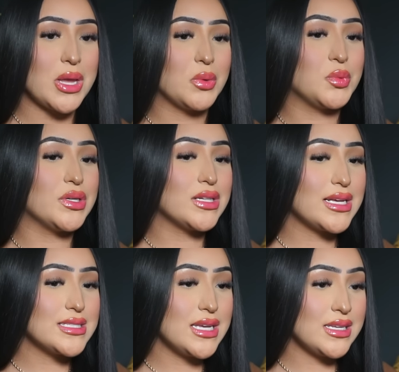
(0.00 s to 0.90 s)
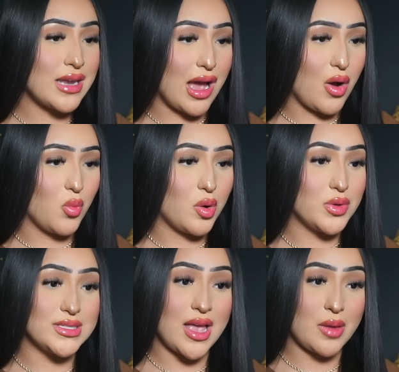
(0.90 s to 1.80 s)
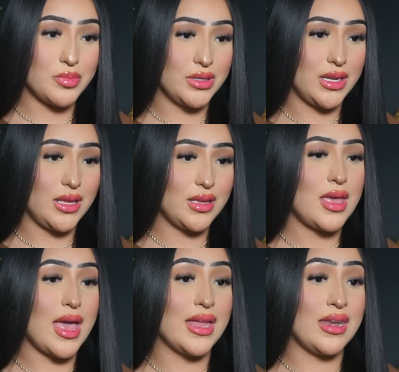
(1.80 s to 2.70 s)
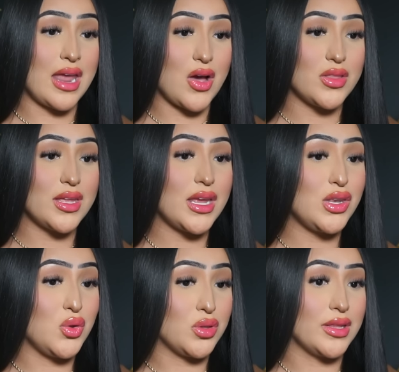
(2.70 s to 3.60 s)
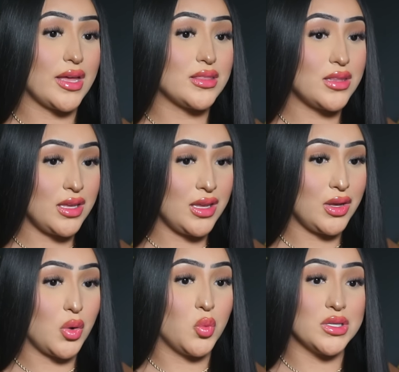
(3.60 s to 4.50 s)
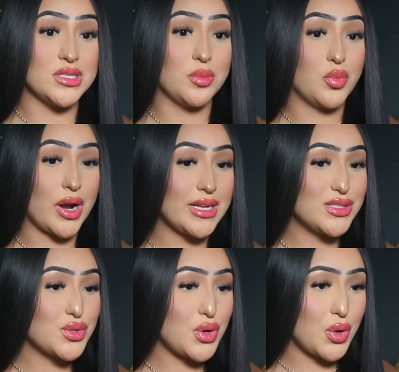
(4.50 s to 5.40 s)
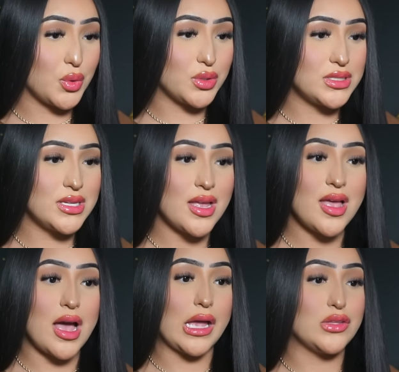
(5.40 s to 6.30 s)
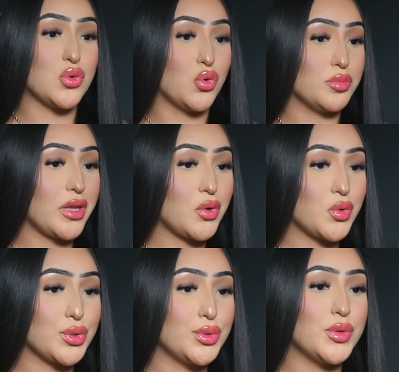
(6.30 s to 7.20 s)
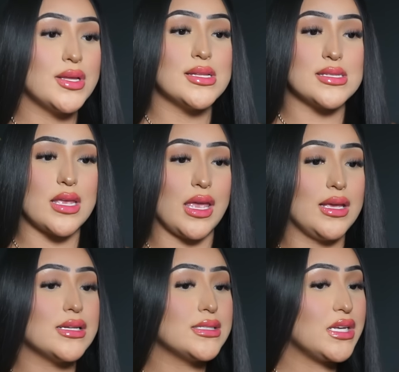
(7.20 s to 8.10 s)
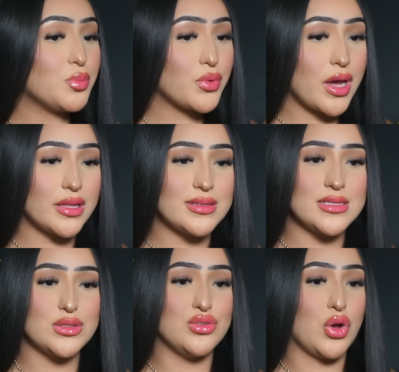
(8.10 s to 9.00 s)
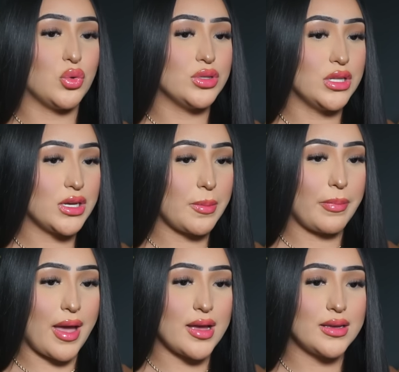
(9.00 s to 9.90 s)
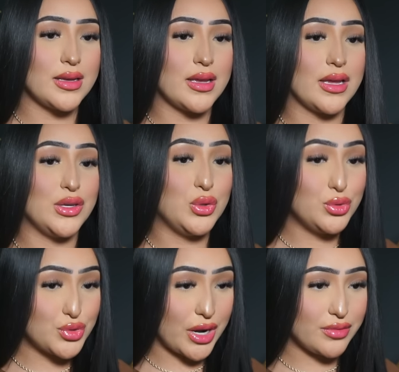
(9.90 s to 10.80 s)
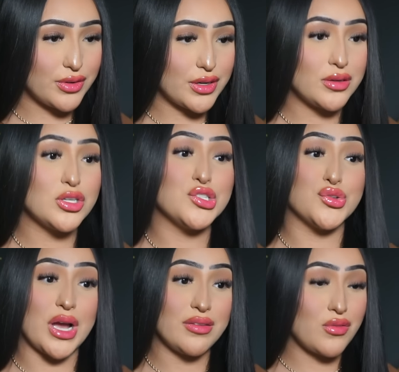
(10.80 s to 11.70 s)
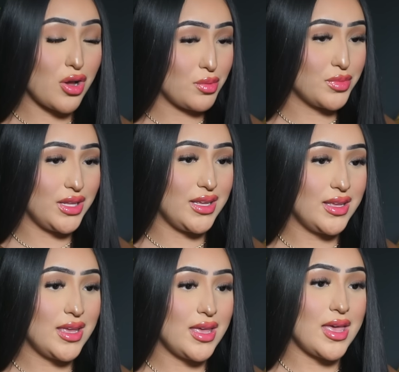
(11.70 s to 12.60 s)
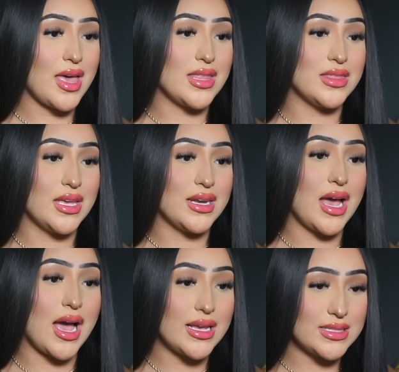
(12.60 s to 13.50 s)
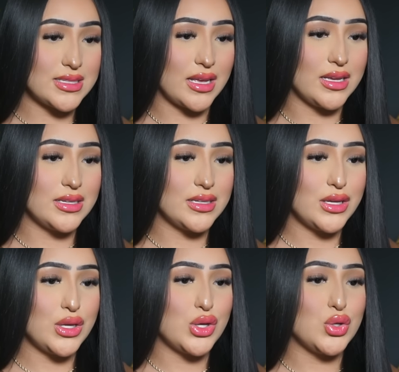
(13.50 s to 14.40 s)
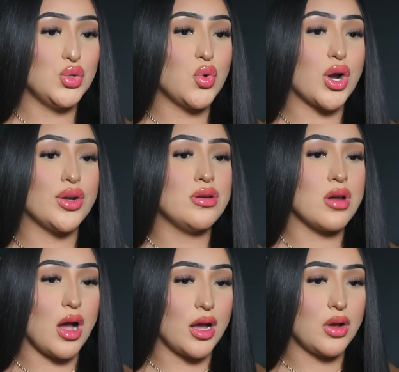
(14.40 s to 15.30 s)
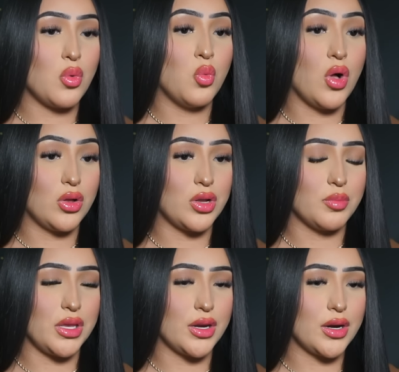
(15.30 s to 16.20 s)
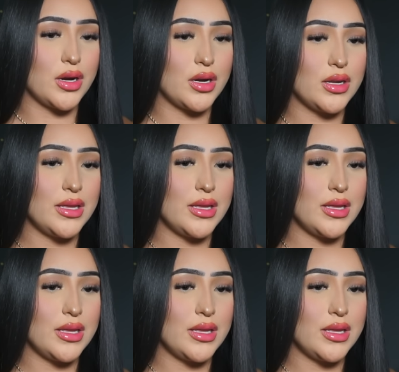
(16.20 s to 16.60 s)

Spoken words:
Realizing now what was happening, and now that I knew that thing was the bride's ghost, I told my crew, "Take deep breaths, don't look back, and you, driver, drive calmly." And then I said, "You are not welcome here."